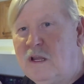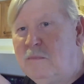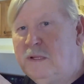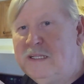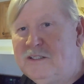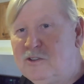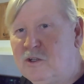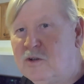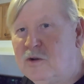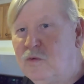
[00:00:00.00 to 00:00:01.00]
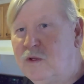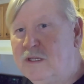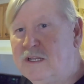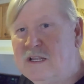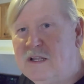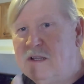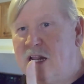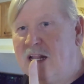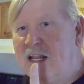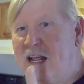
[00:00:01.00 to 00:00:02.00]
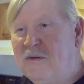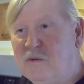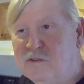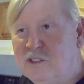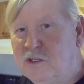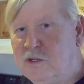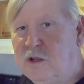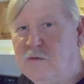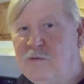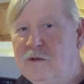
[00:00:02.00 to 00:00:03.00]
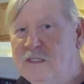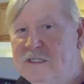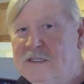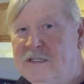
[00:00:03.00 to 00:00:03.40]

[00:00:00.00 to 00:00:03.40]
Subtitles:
I beat the sugar one, and that was a tough one.